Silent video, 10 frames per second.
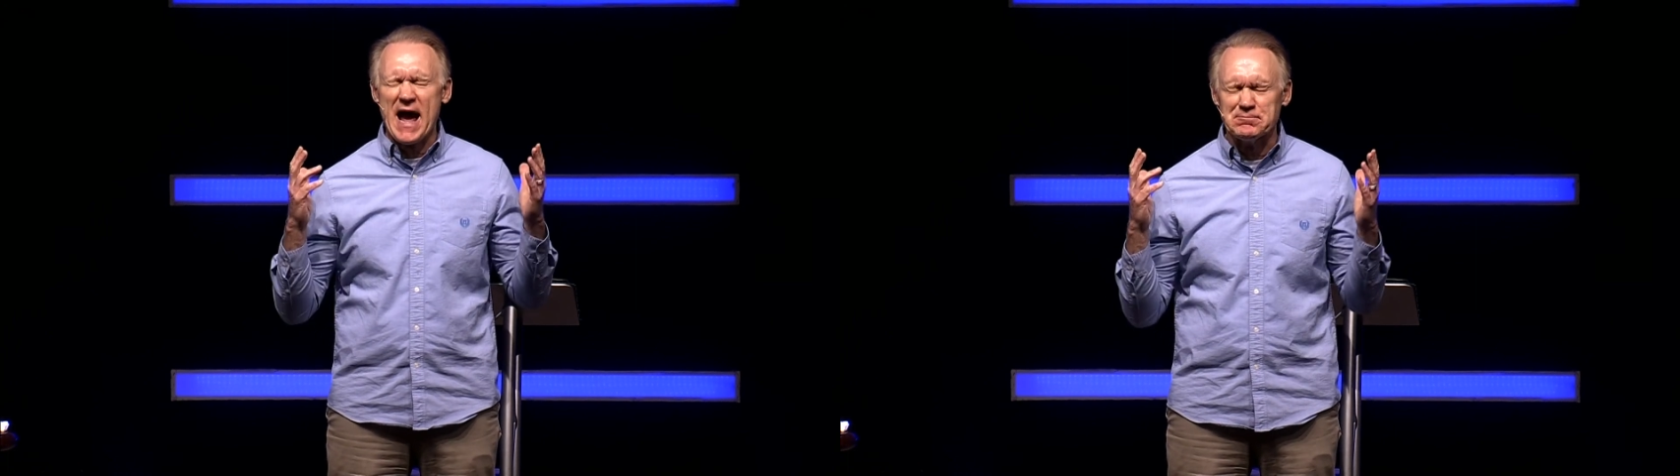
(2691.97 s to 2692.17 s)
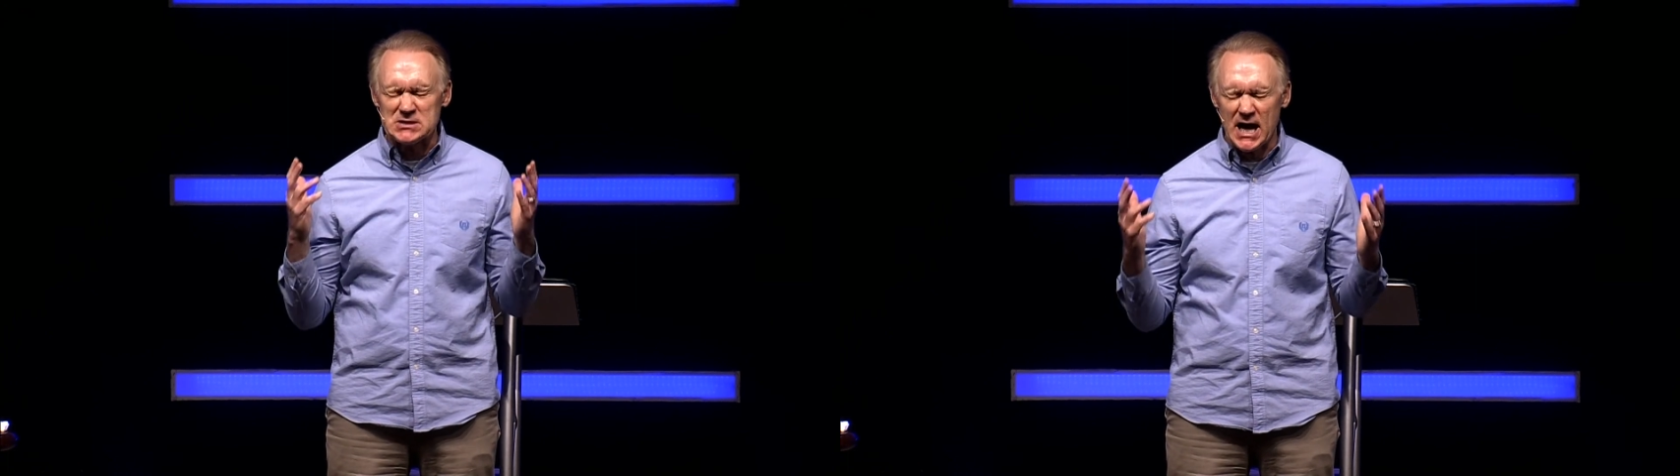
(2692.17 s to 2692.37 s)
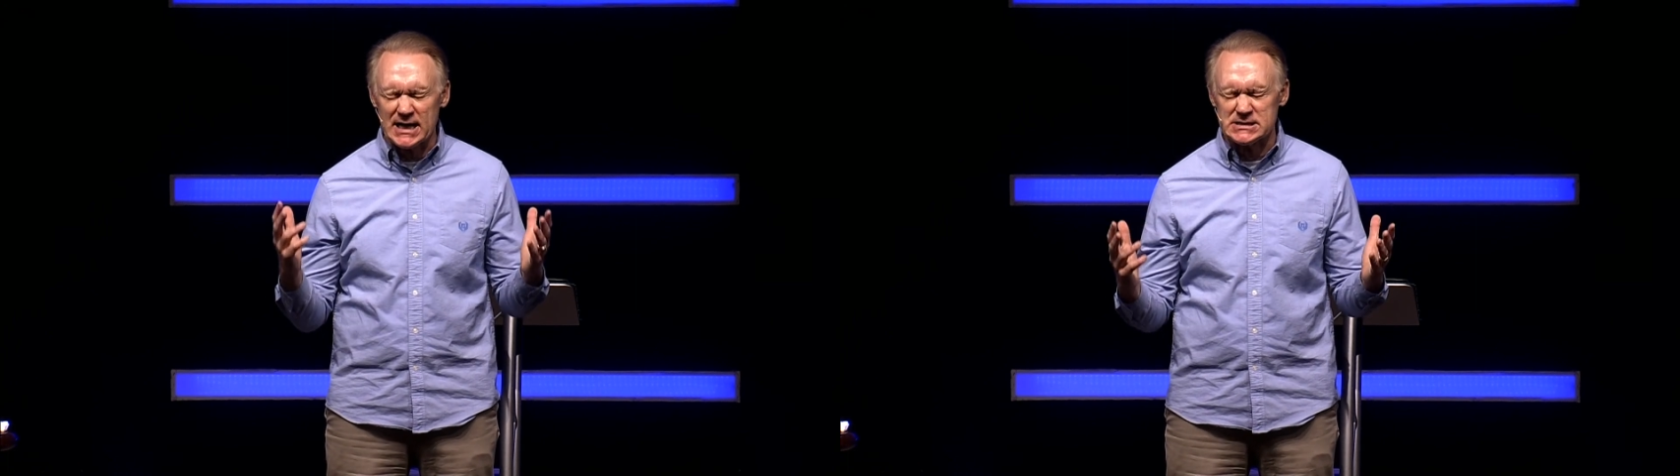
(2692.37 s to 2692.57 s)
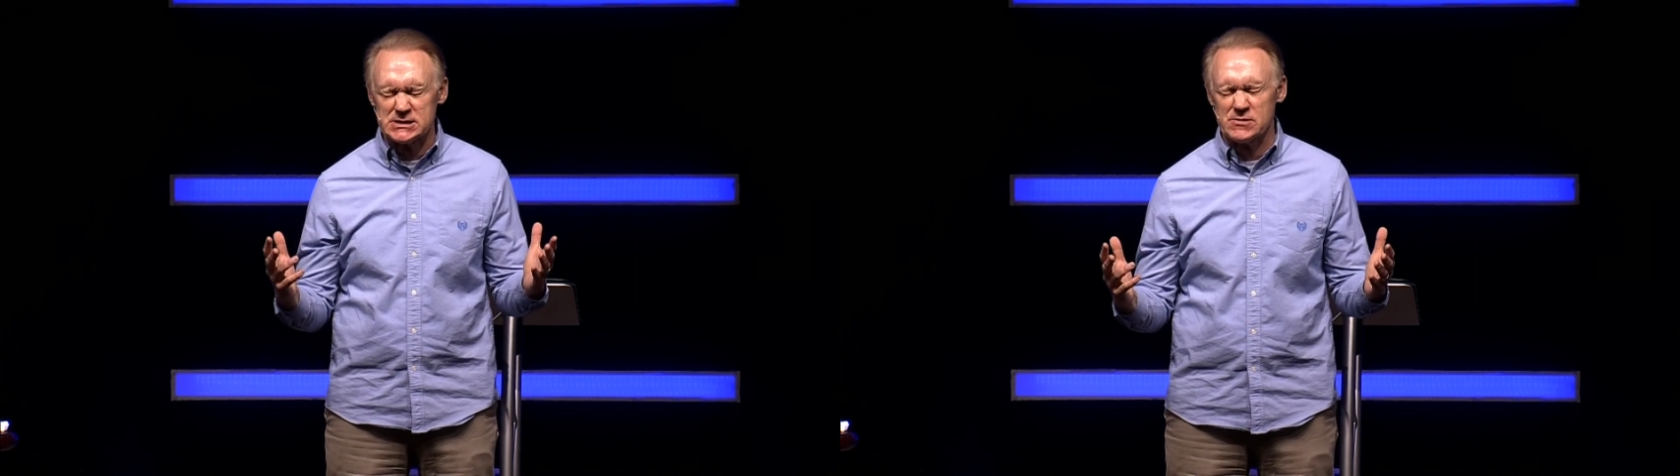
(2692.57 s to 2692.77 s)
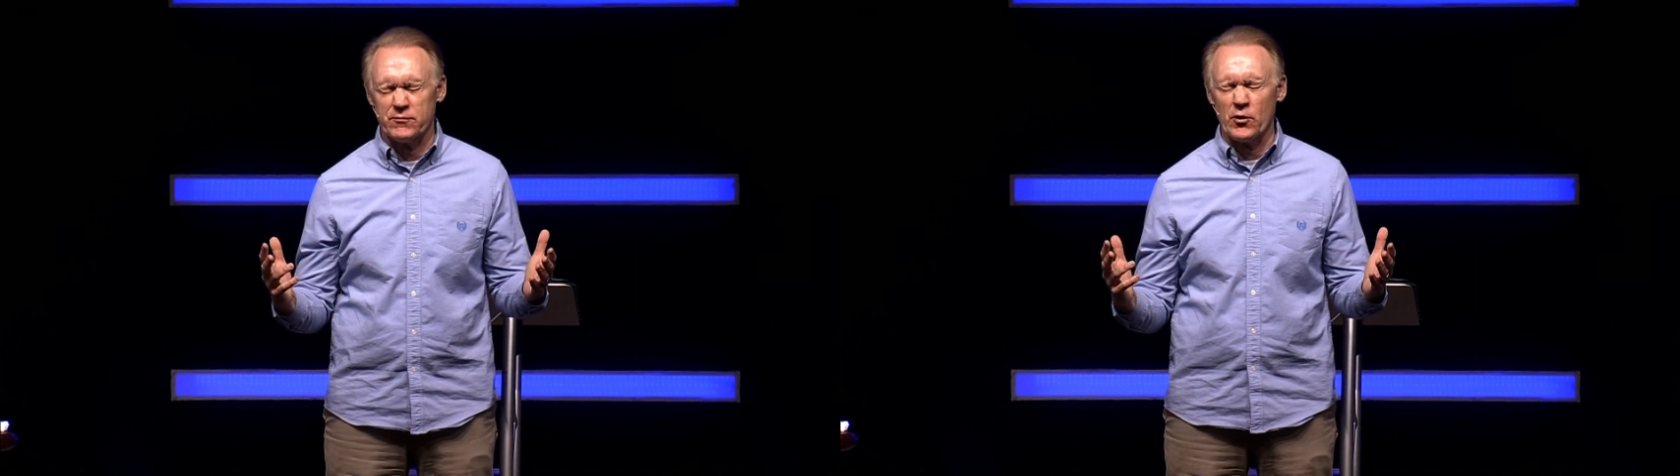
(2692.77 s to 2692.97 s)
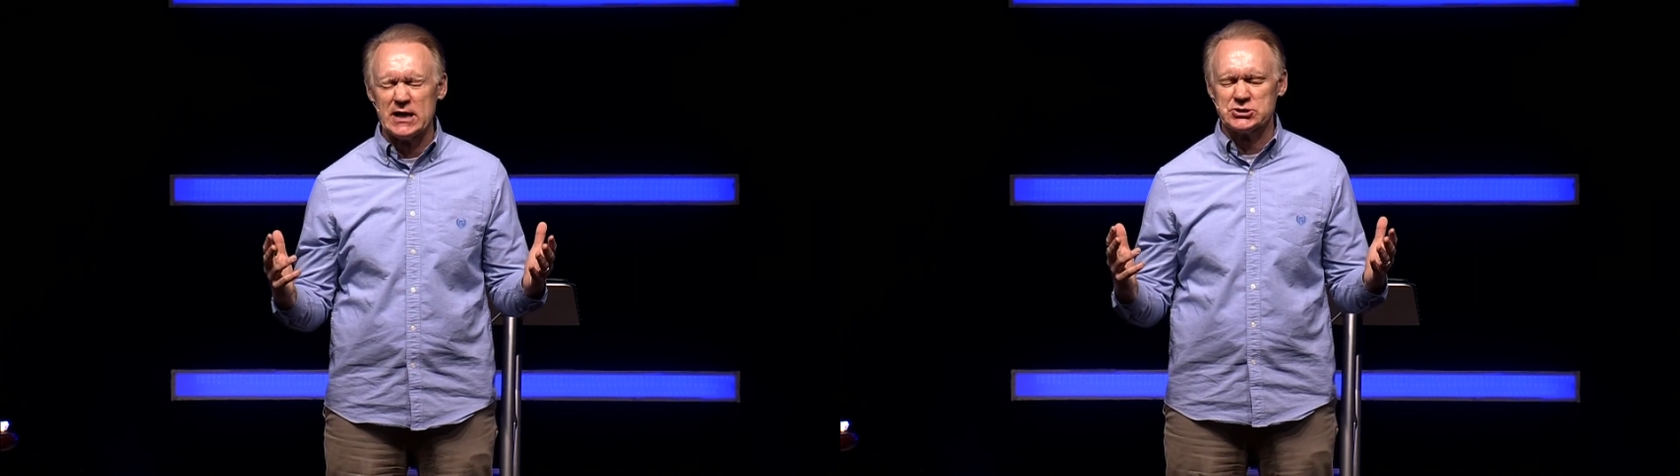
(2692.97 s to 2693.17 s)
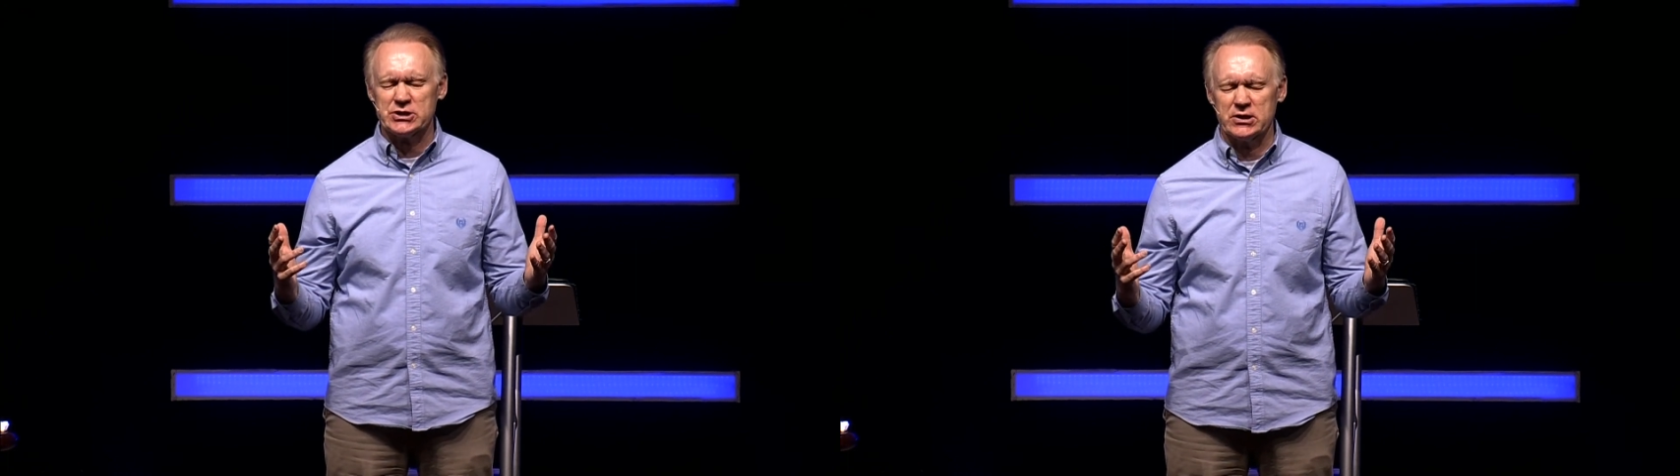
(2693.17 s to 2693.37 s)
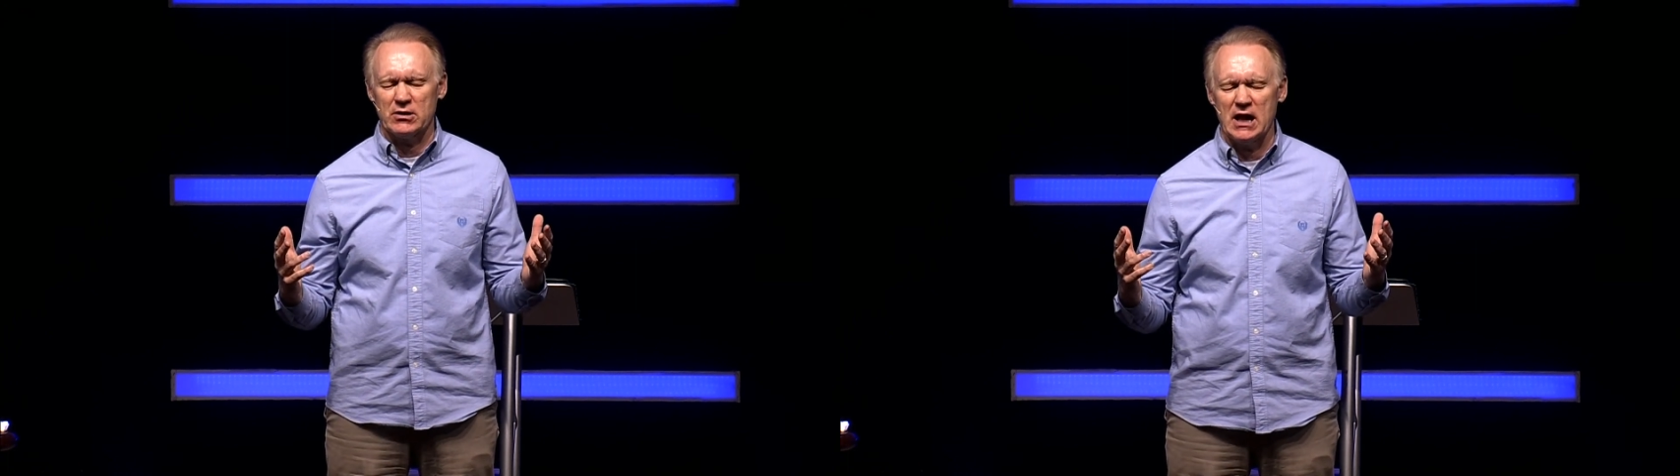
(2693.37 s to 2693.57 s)
baptize us
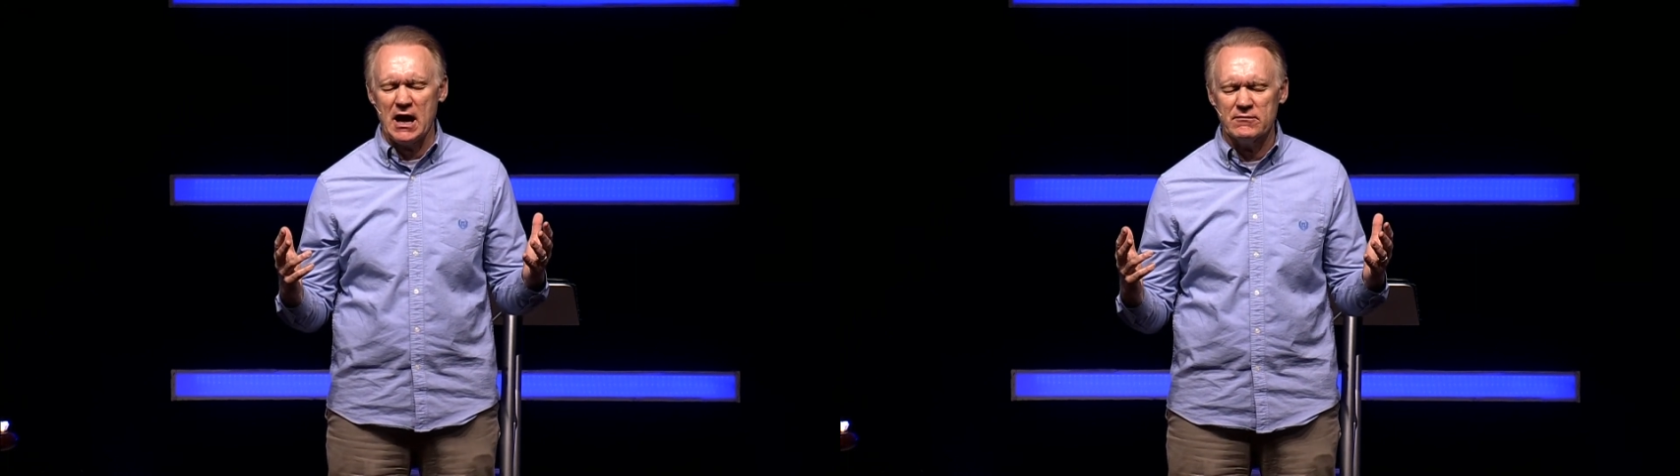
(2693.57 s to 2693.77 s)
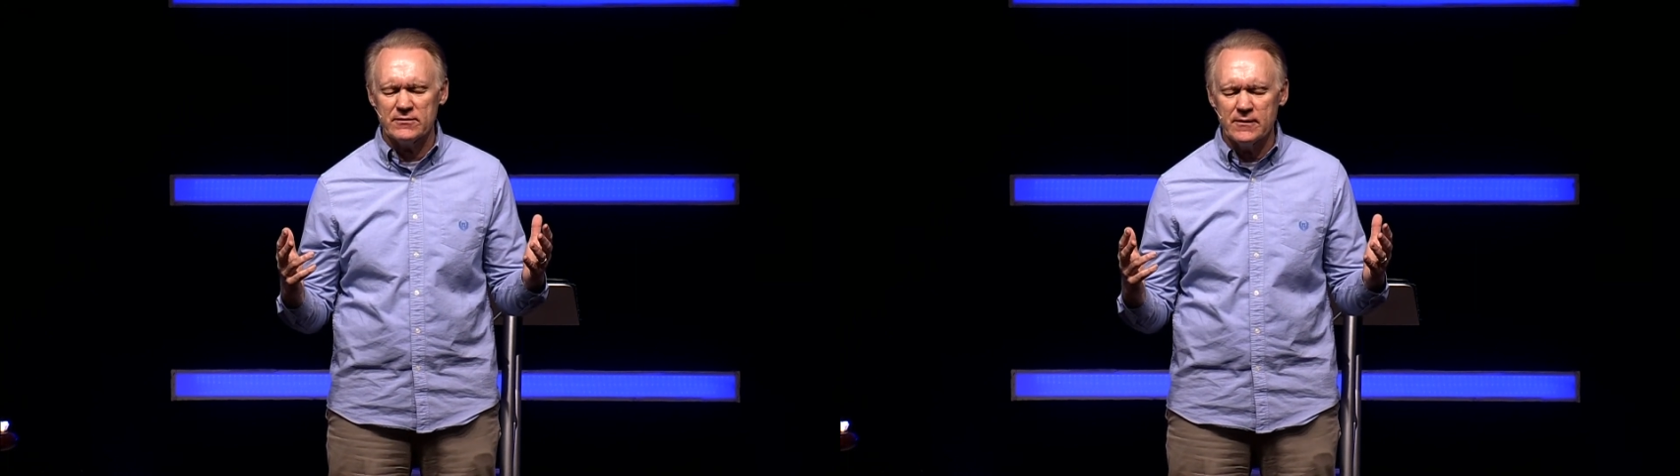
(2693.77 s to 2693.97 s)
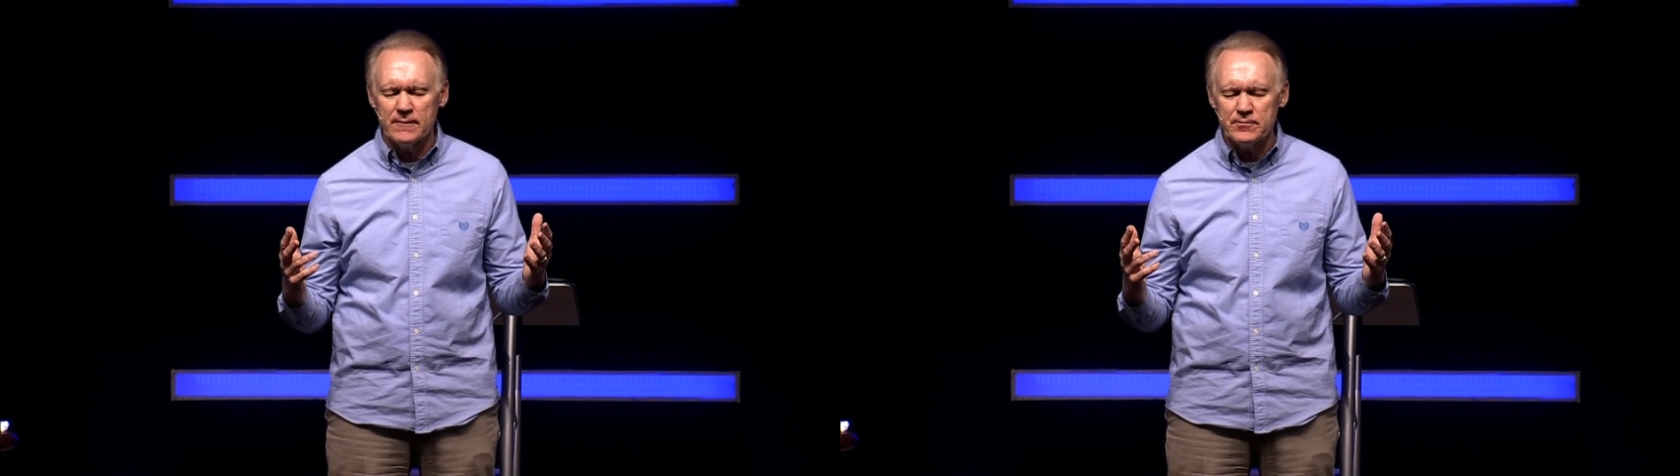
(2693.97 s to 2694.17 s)
afresh in your love.